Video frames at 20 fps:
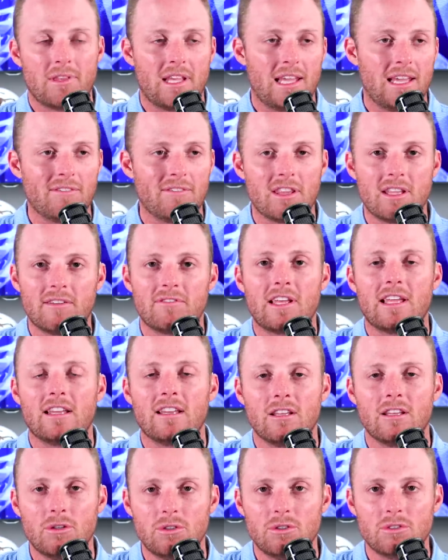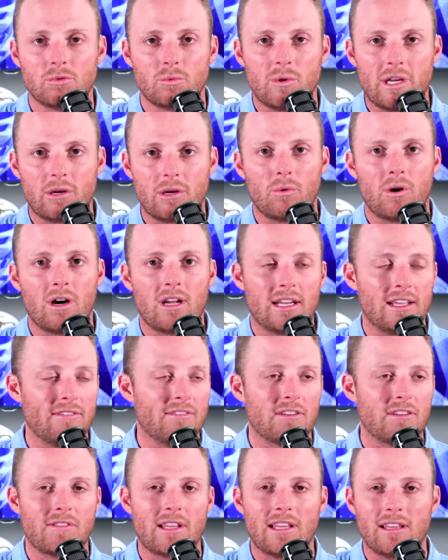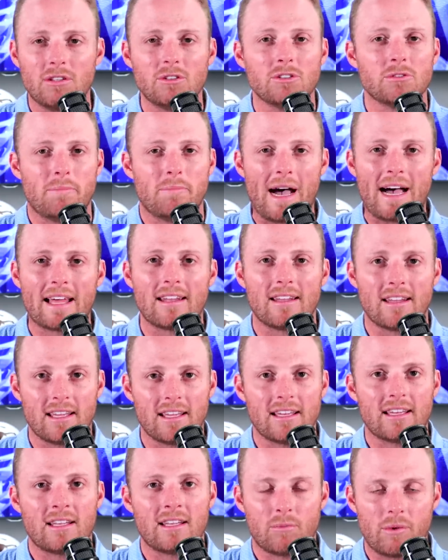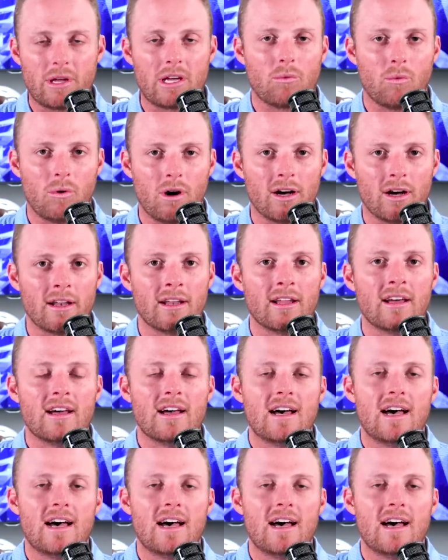even if they lose week one, even if they lose badly in week one,